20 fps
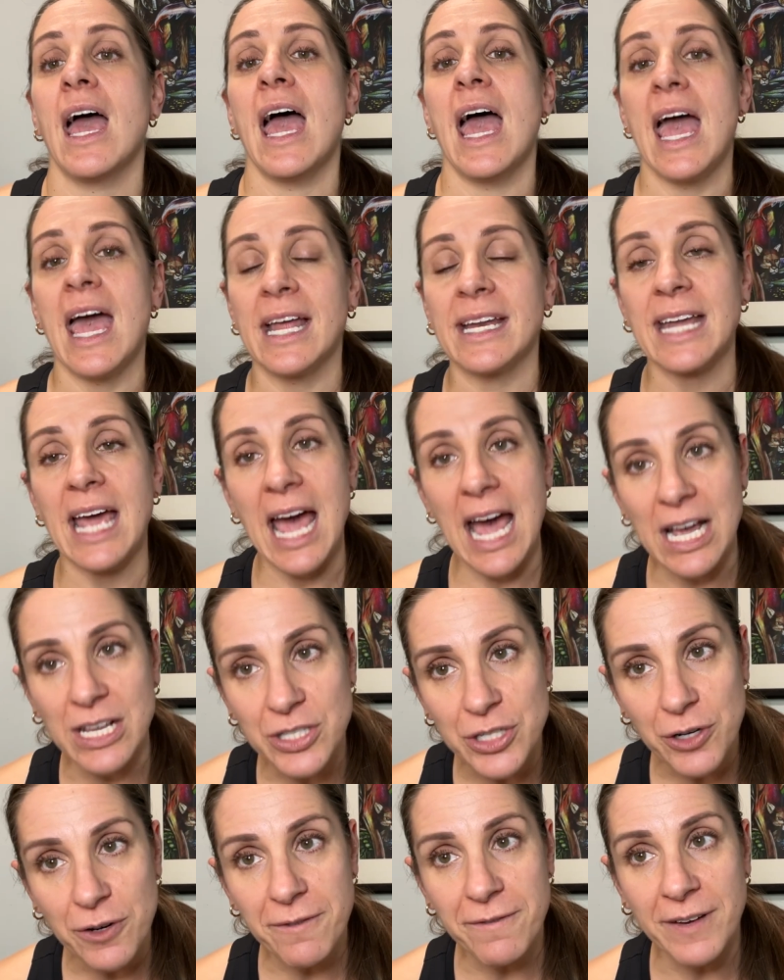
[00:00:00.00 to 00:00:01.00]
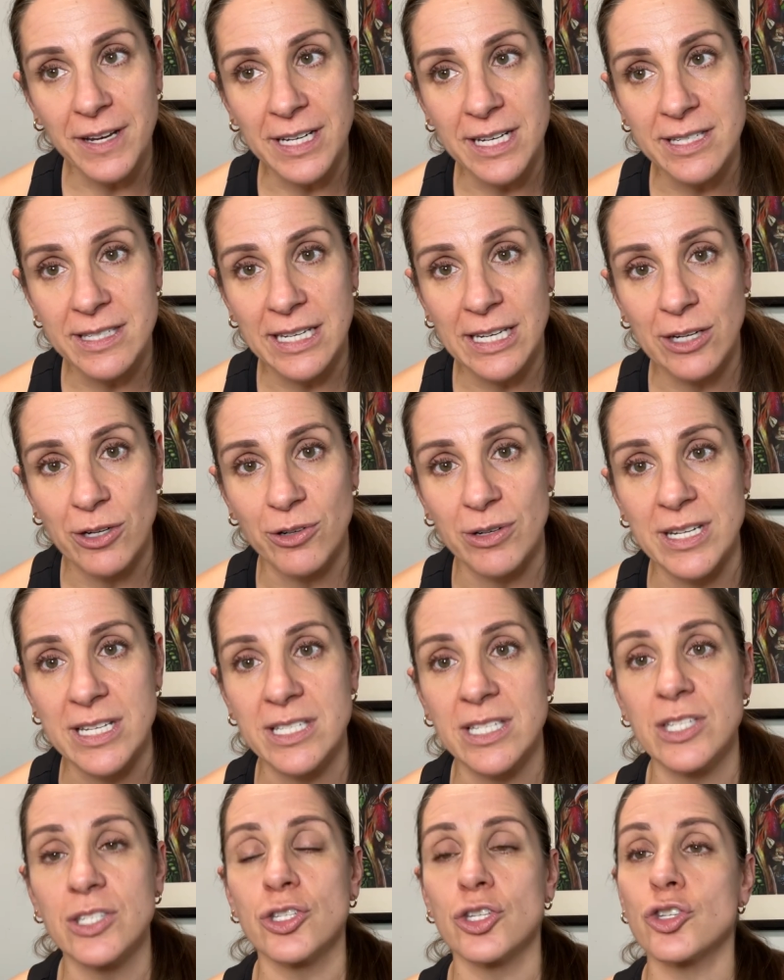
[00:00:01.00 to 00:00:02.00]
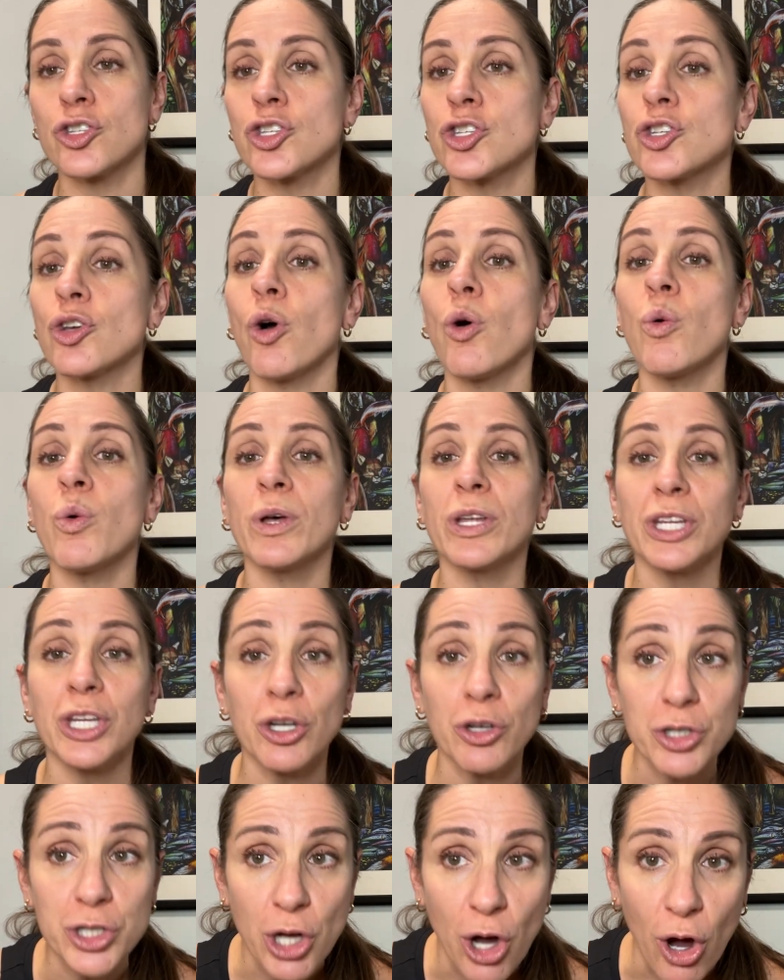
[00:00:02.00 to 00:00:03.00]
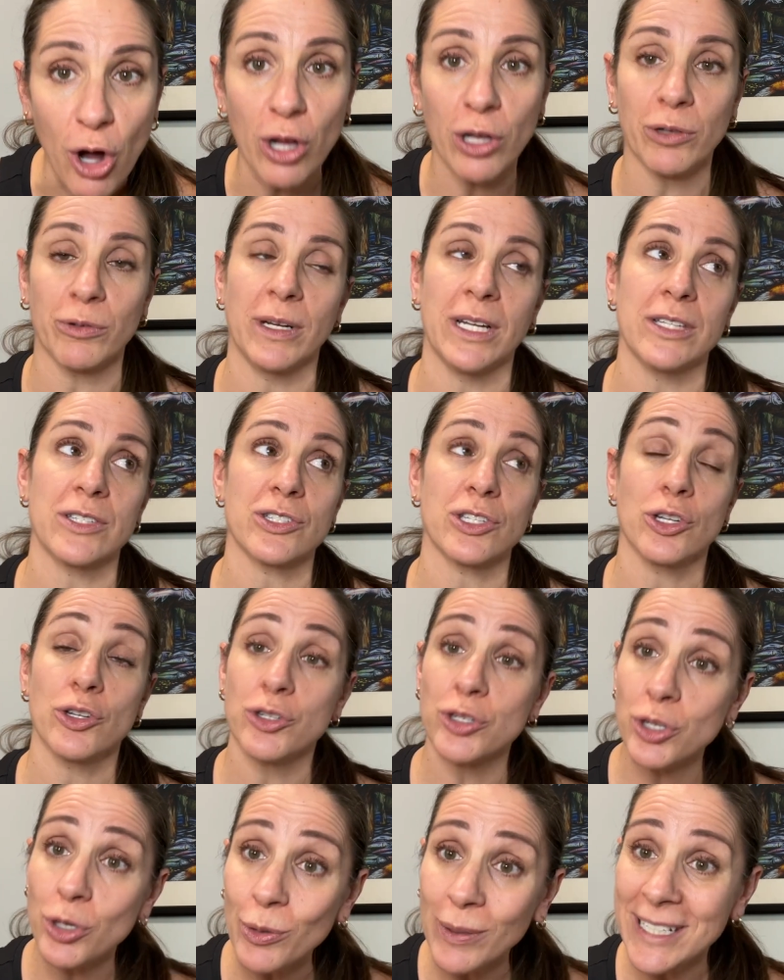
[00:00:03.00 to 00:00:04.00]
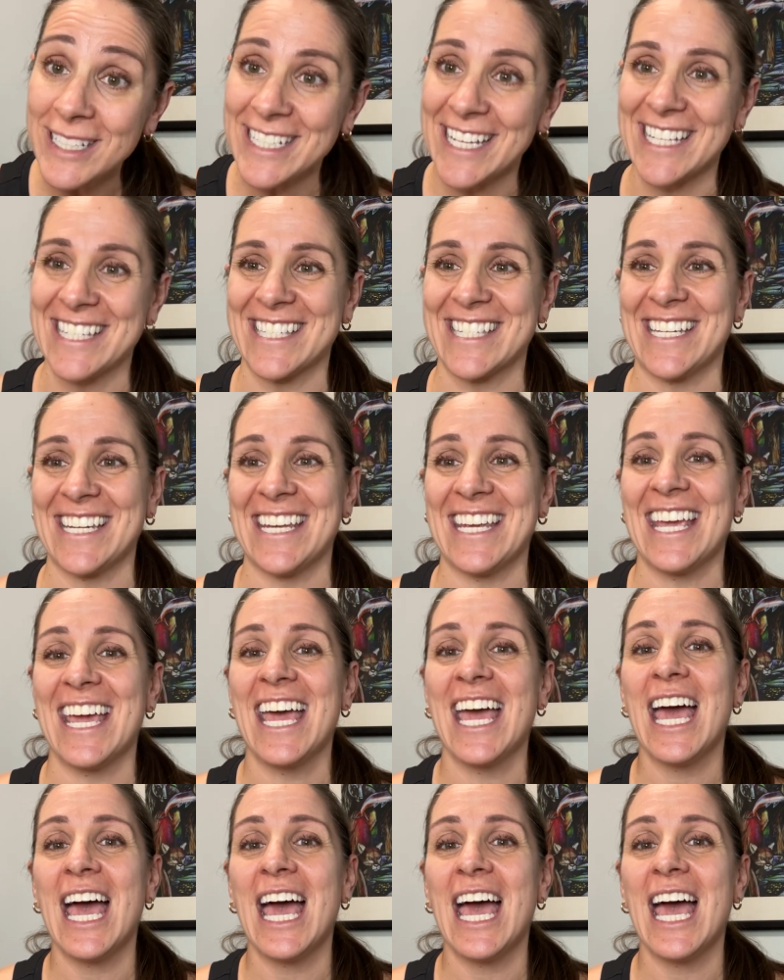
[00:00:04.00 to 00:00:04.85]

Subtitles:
and as your fitness increases, so will your tolerance to intensity,